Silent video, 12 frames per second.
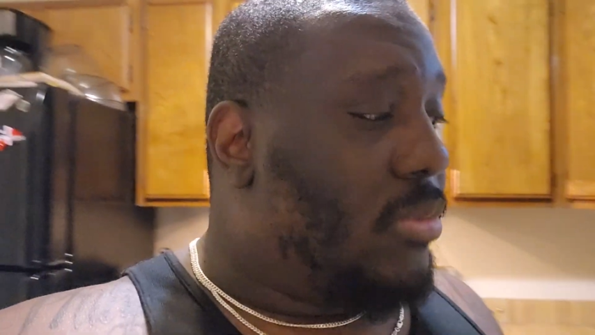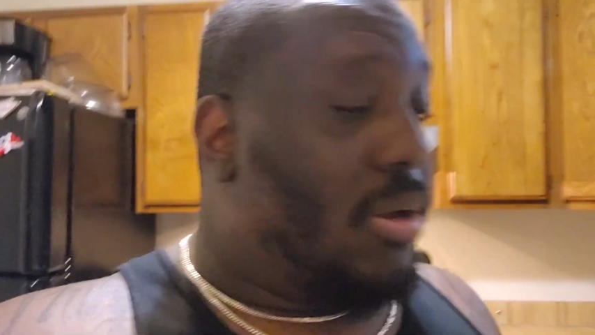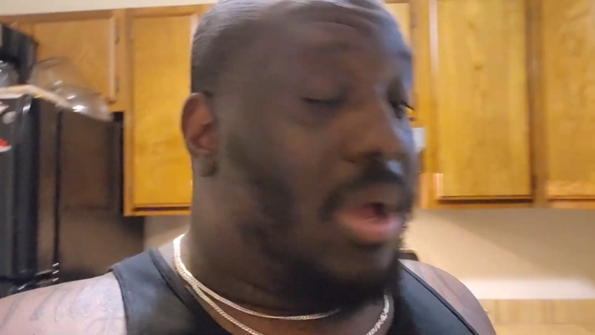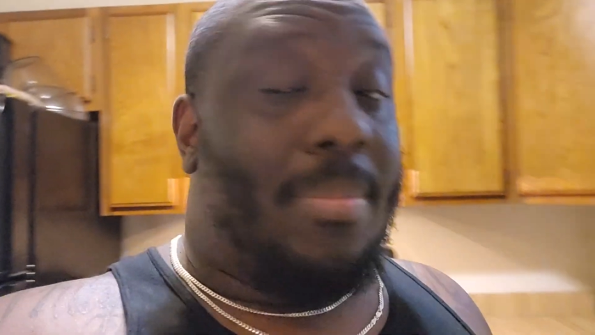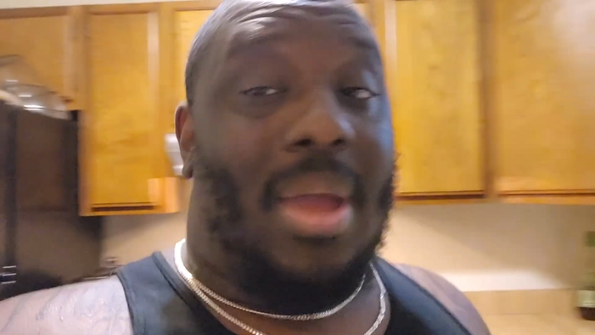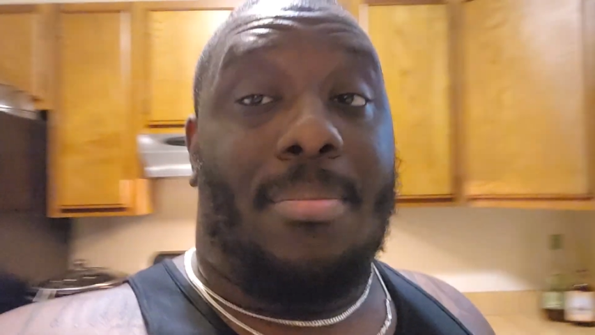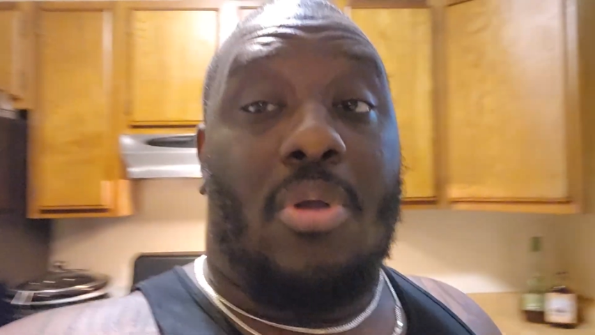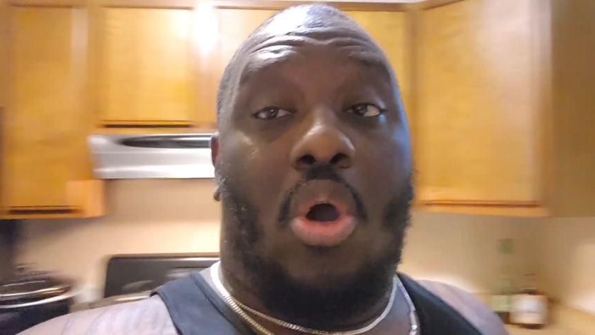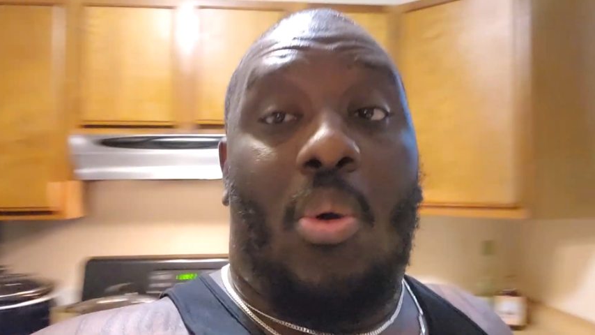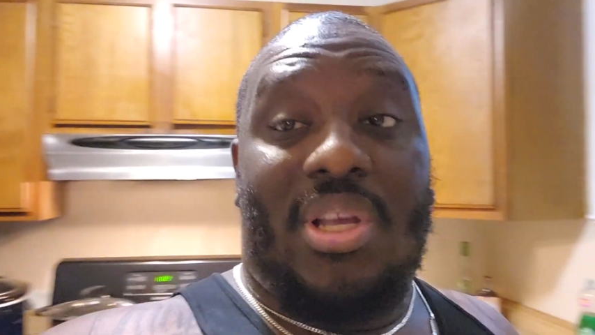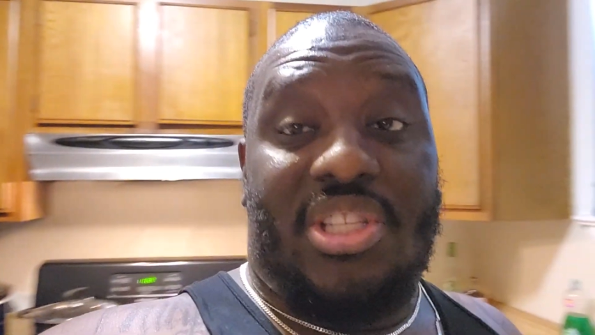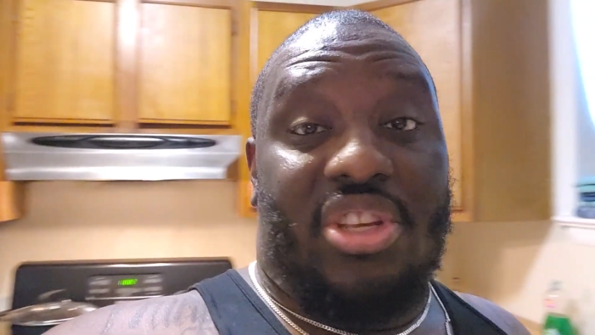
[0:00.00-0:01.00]
I mean, I'm
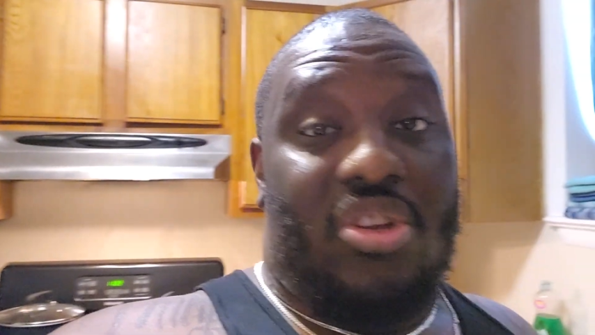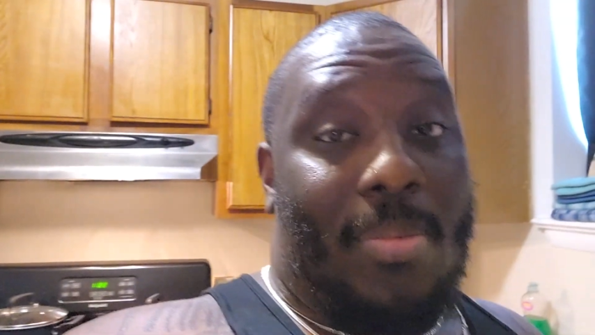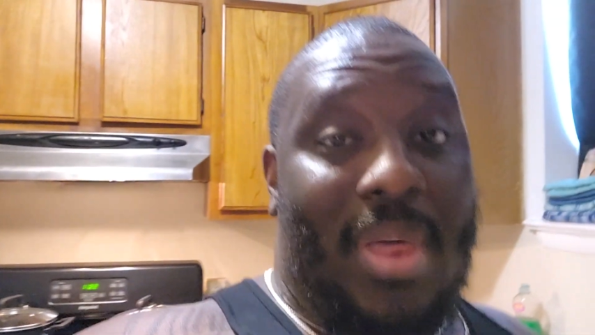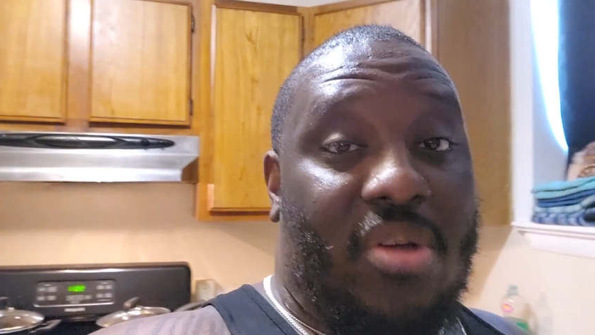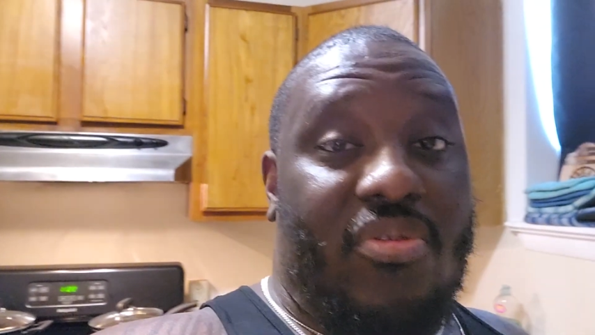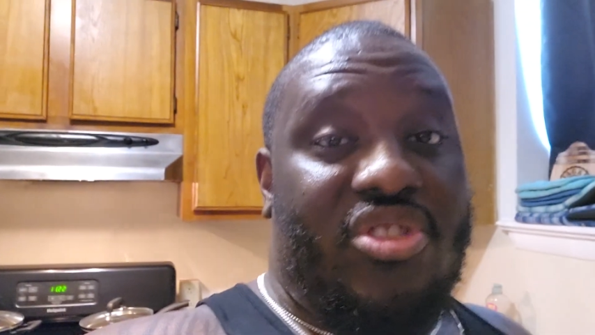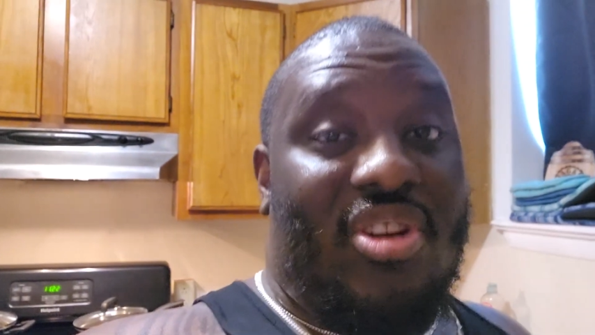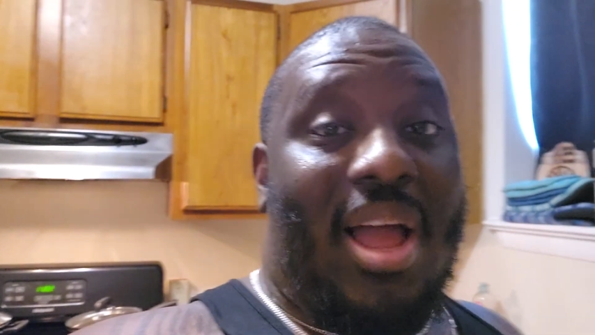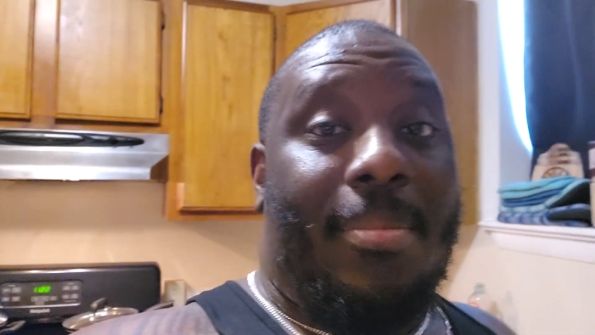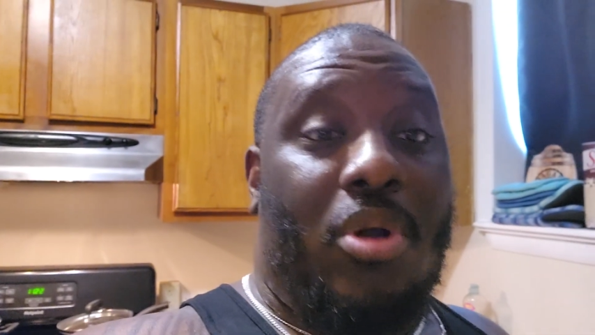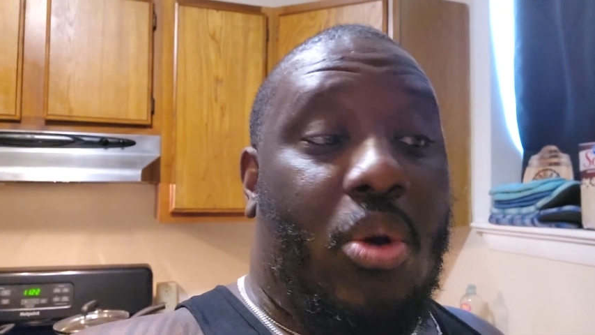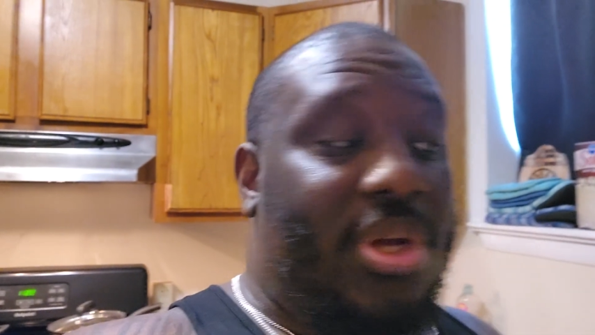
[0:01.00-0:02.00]
going to do. I'm not even try.
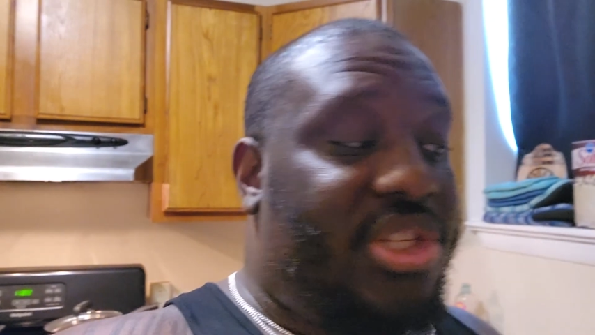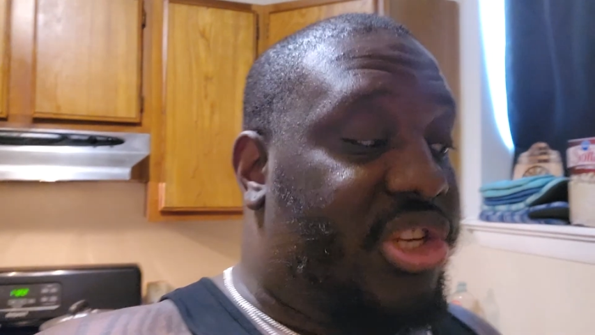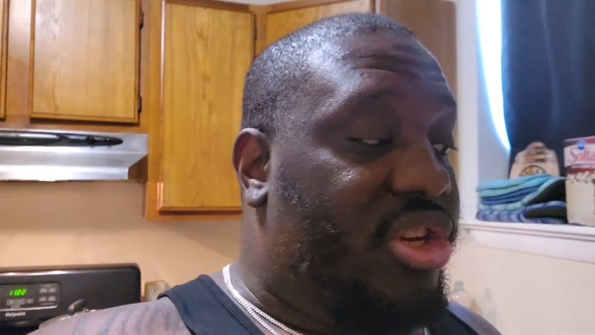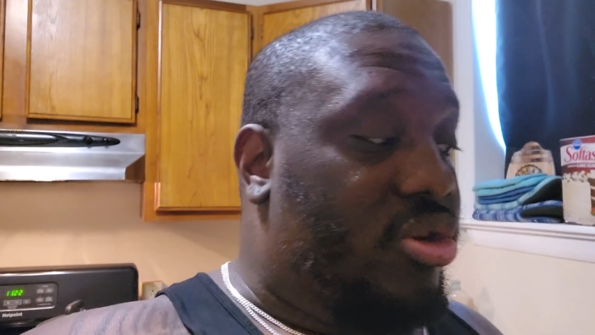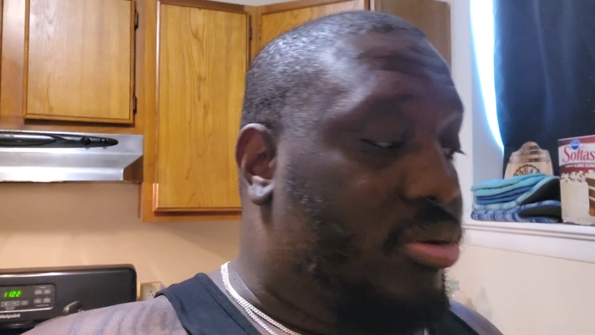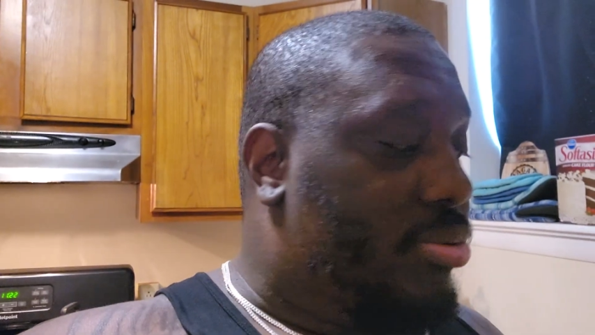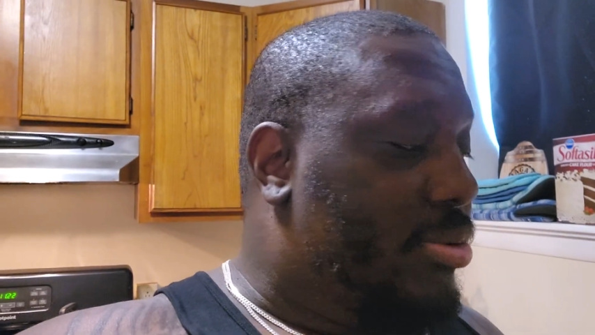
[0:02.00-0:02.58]
I'm going to do.